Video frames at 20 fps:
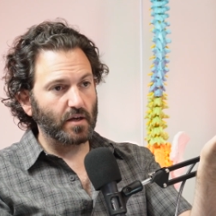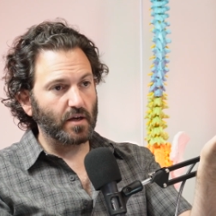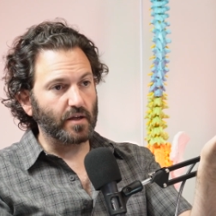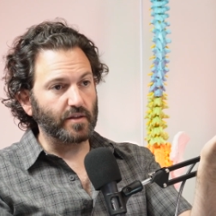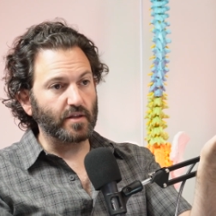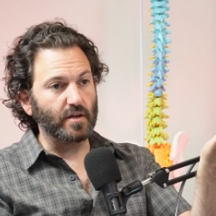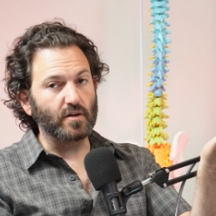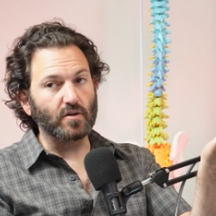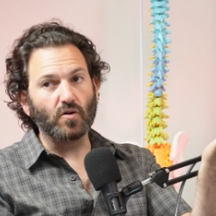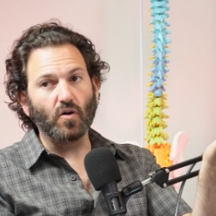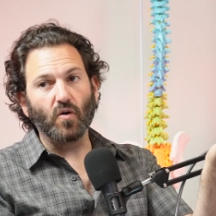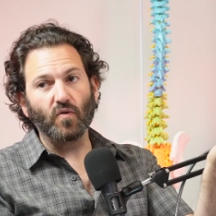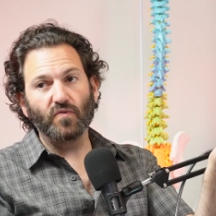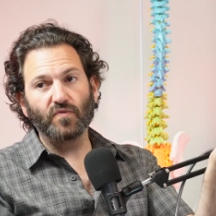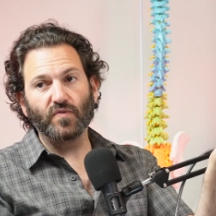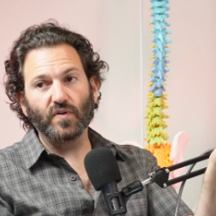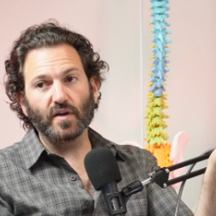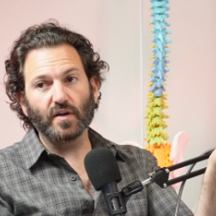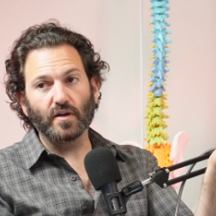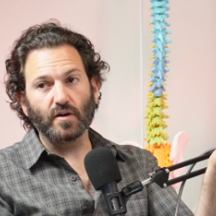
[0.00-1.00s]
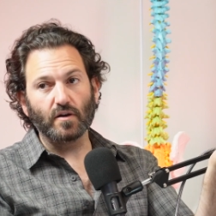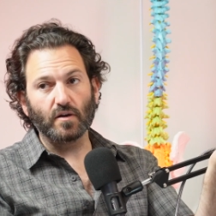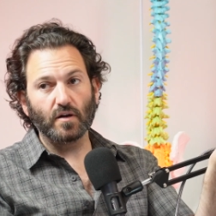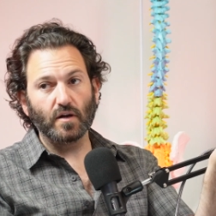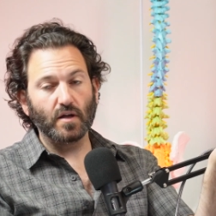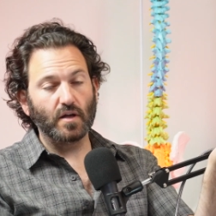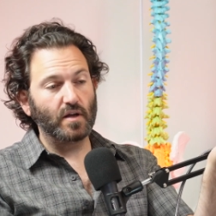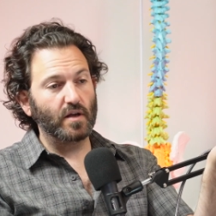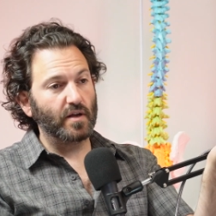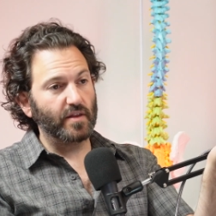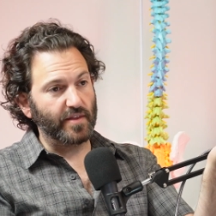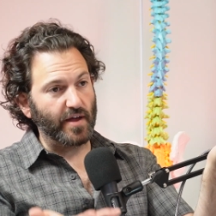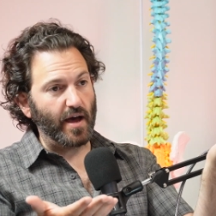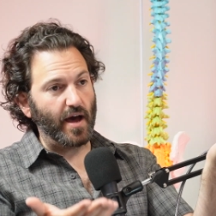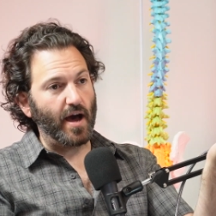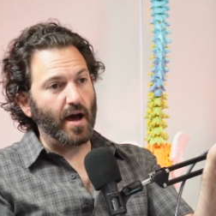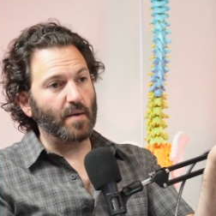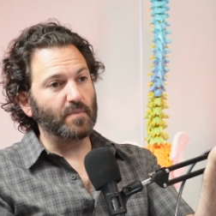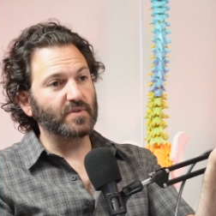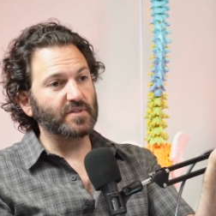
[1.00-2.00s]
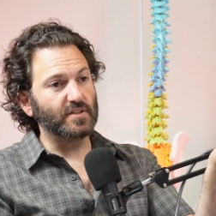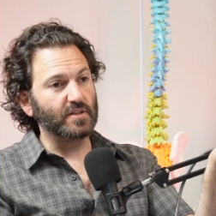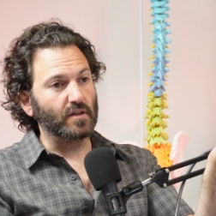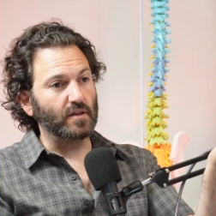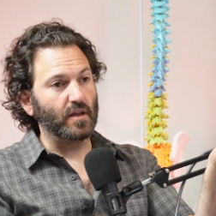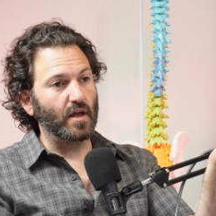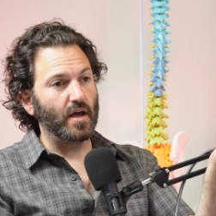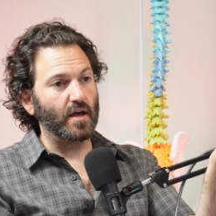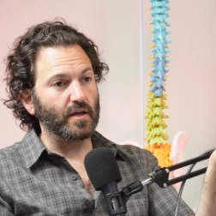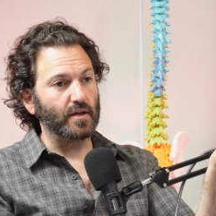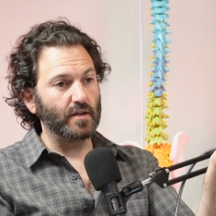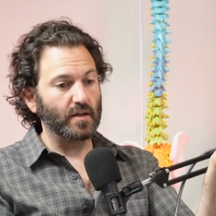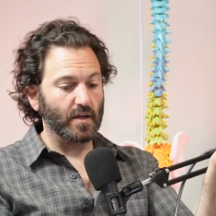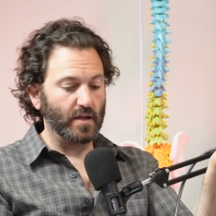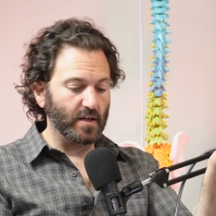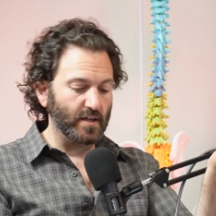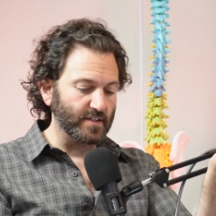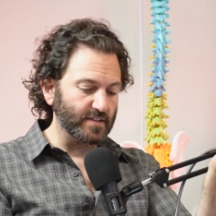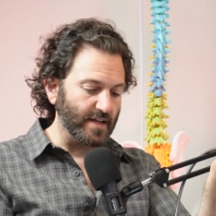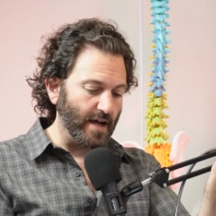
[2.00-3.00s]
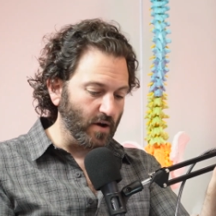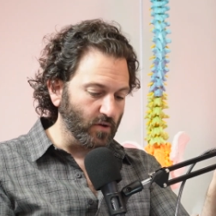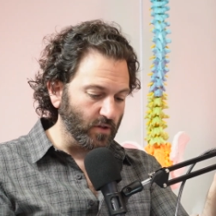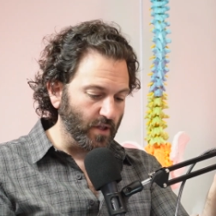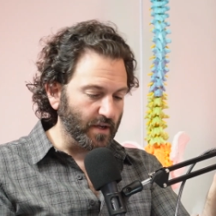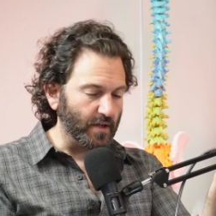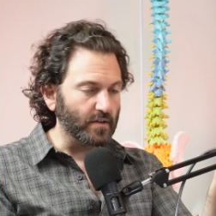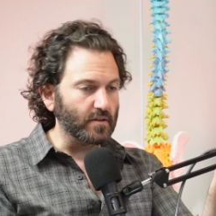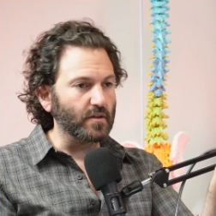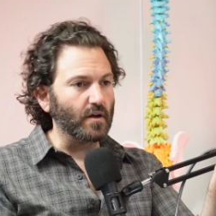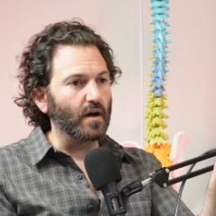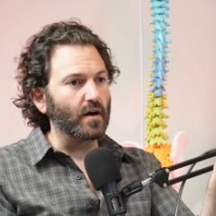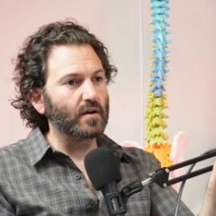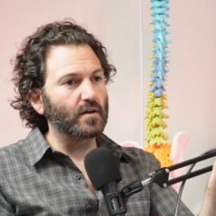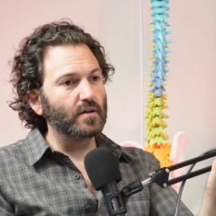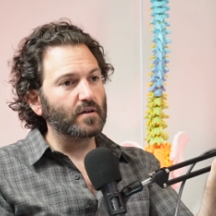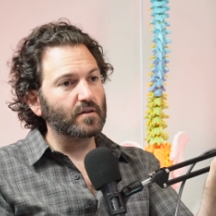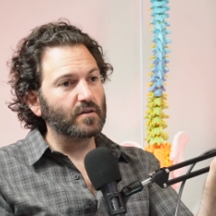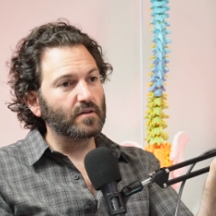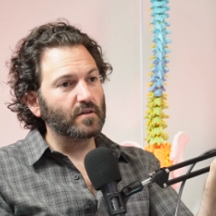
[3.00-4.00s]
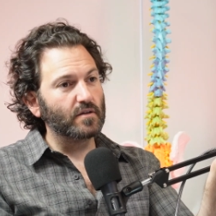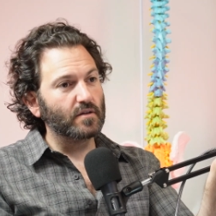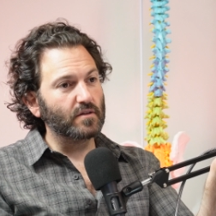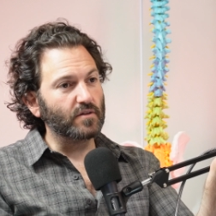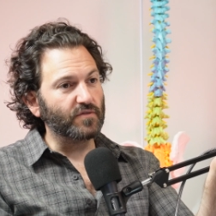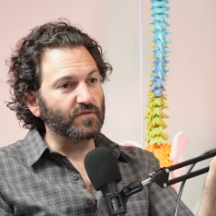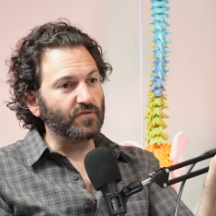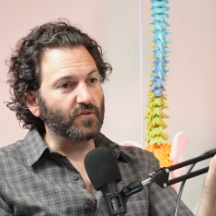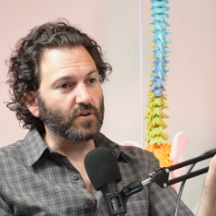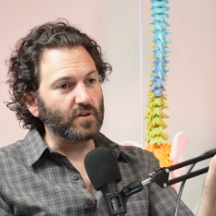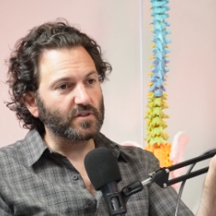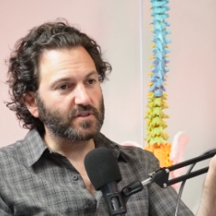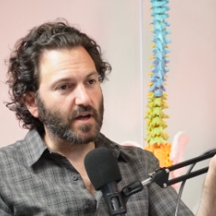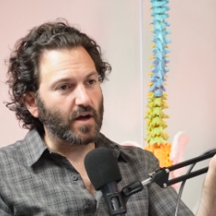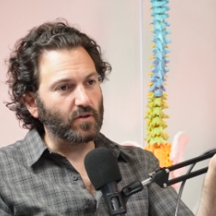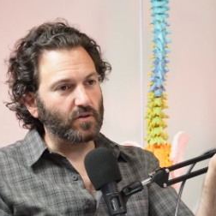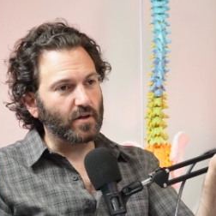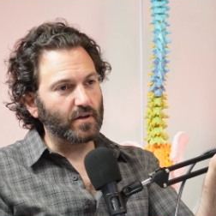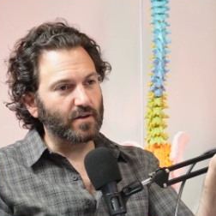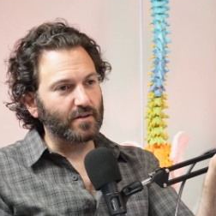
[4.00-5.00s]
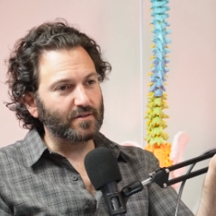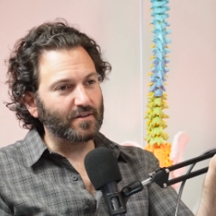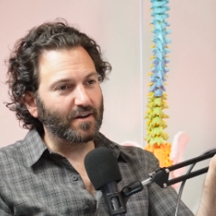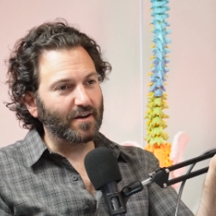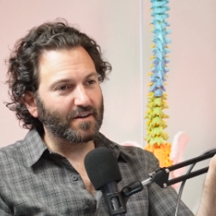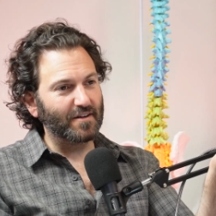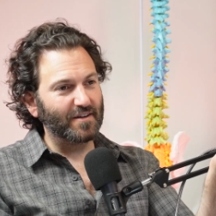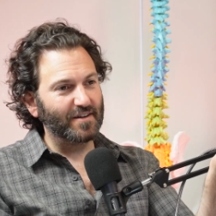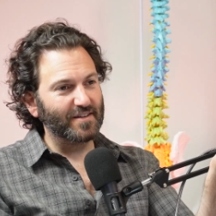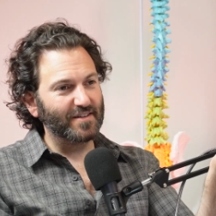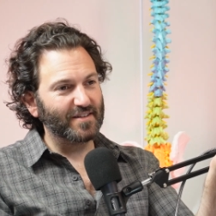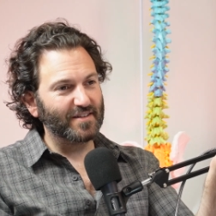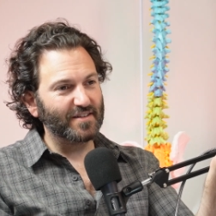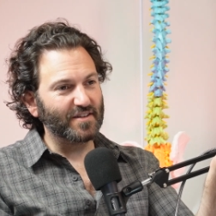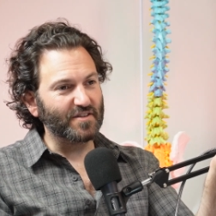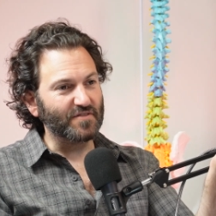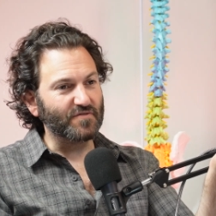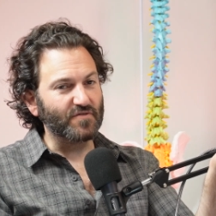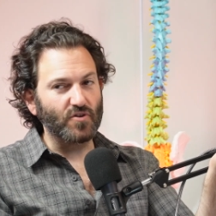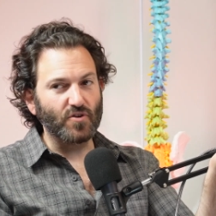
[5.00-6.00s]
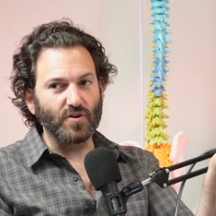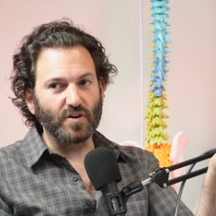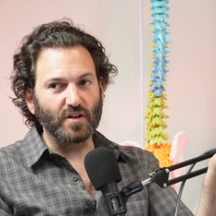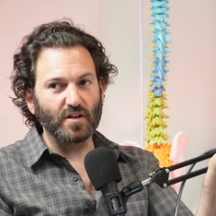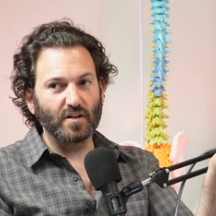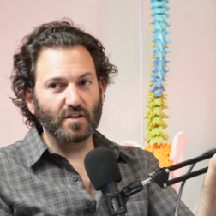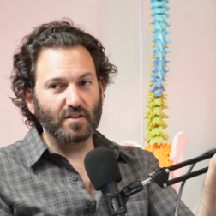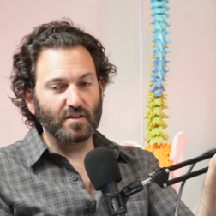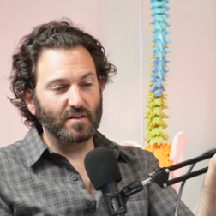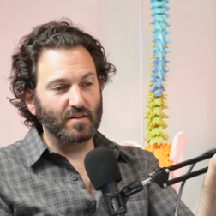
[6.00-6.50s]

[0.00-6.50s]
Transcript: And then go figure that opposite leg is out like a duck. The foot is out like a duck, inverted,